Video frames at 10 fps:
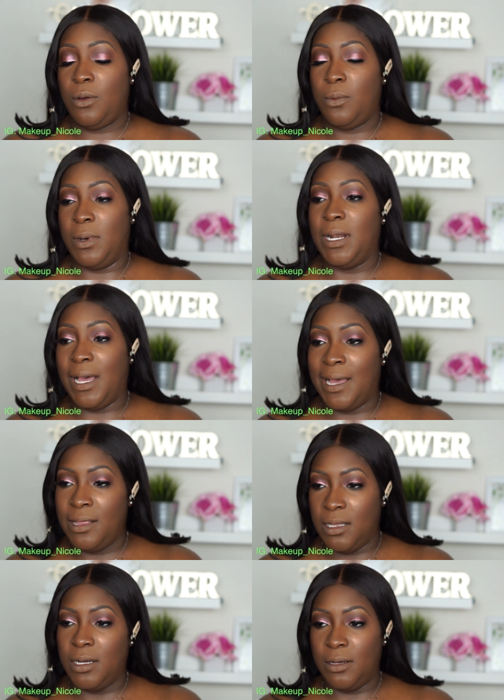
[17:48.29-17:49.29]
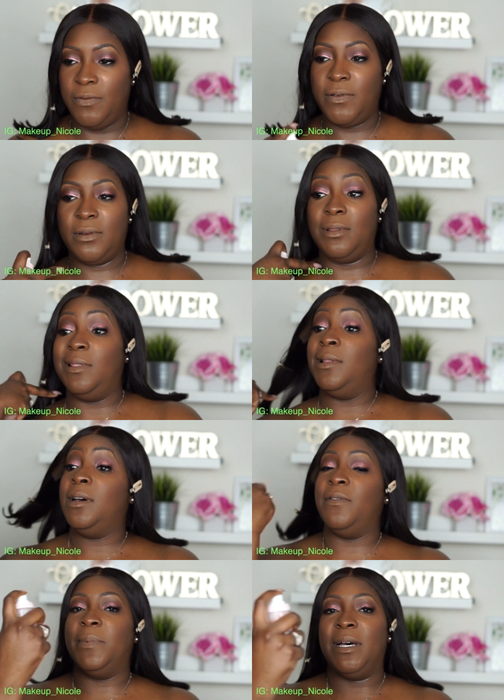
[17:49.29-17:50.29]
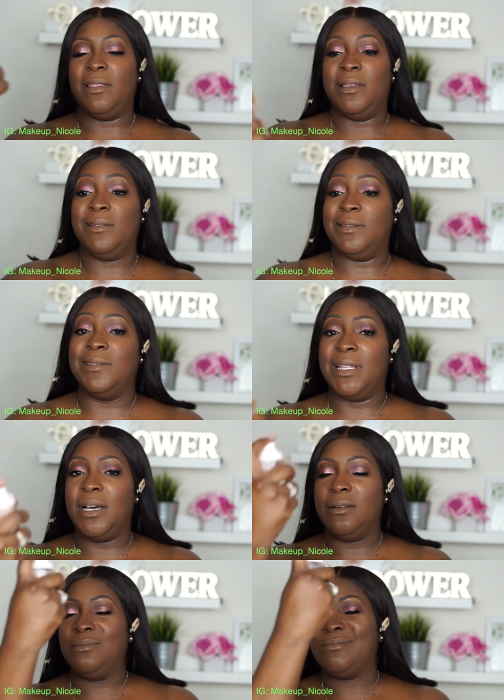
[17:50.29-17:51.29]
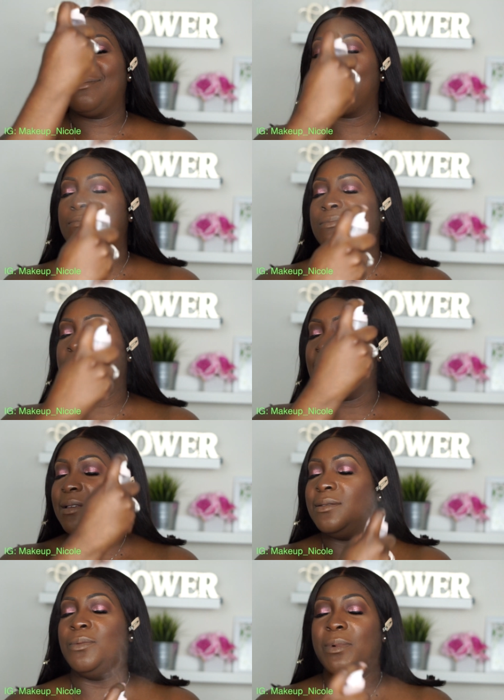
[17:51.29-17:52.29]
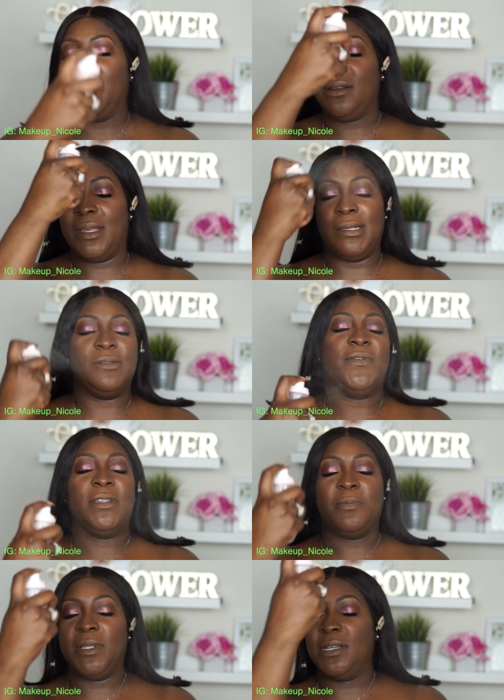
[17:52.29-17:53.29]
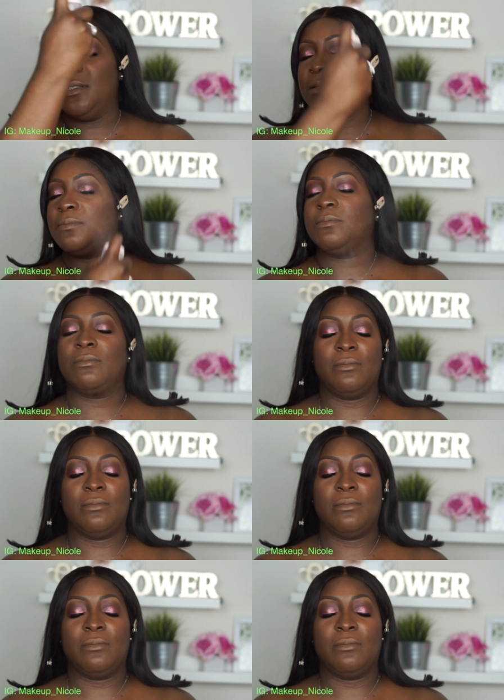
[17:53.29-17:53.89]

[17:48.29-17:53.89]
What I love about this is not as wet as Fix Plus,